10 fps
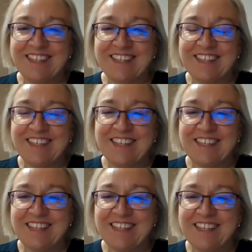
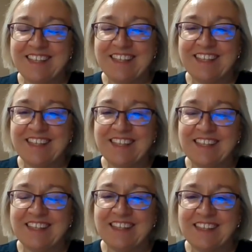
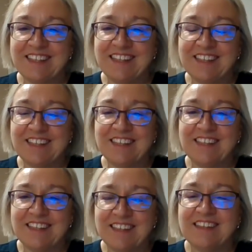
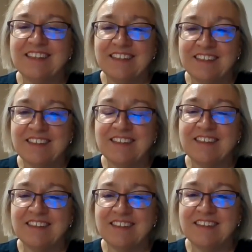(silent)